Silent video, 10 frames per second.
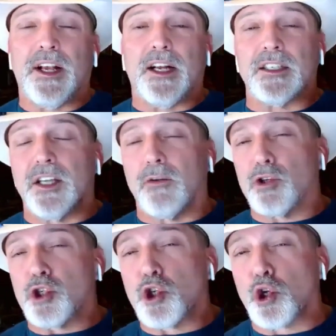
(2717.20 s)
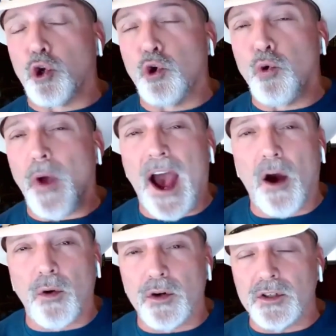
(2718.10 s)
because there was 2
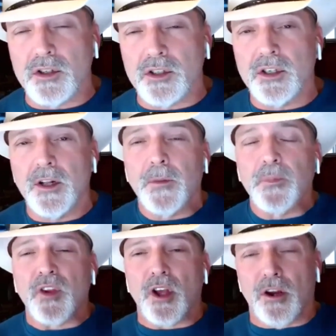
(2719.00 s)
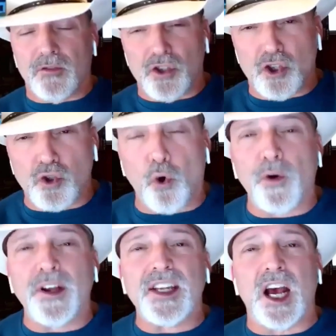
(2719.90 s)
hours of
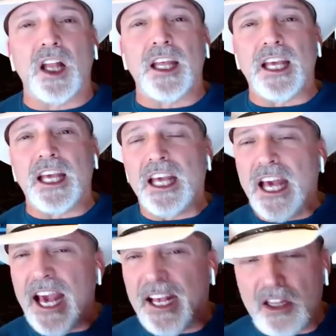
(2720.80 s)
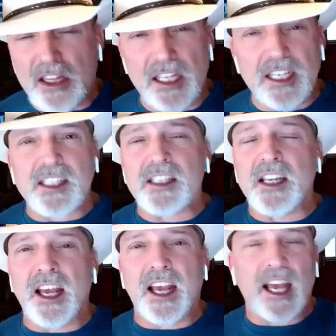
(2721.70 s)
storytelling and
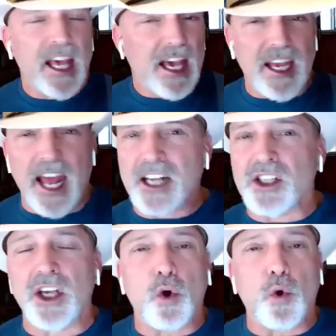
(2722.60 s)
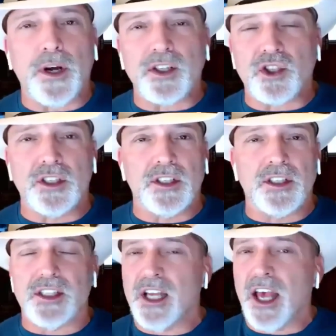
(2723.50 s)
listening and asking
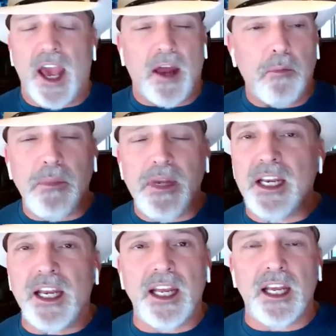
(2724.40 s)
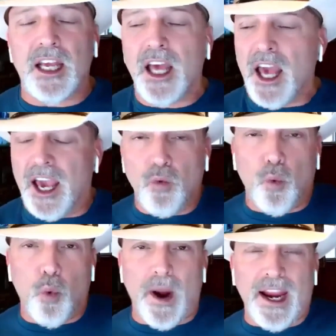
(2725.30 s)
questions and meeting
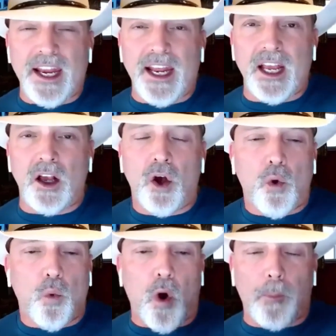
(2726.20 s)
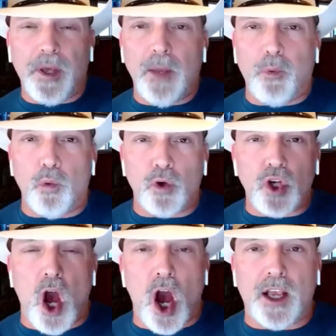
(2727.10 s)
and waiting while people were
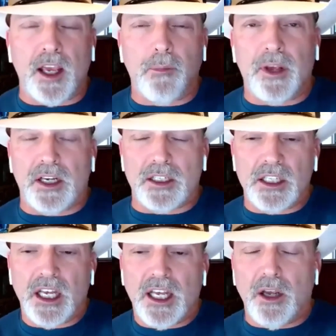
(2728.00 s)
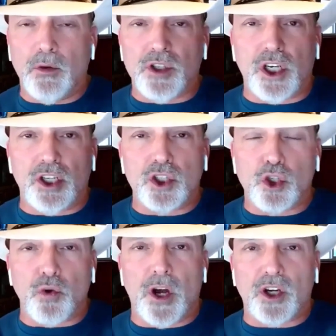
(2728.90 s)
talking, because it was a
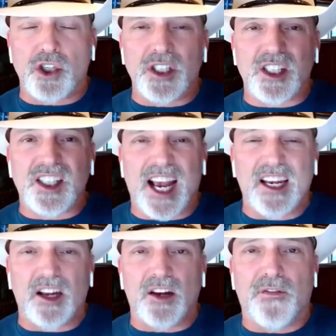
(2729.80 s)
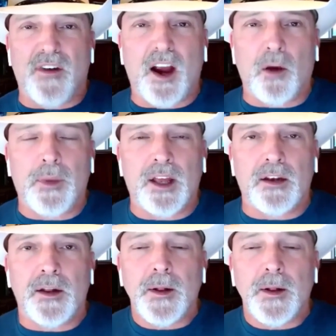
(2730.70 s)
construction site environment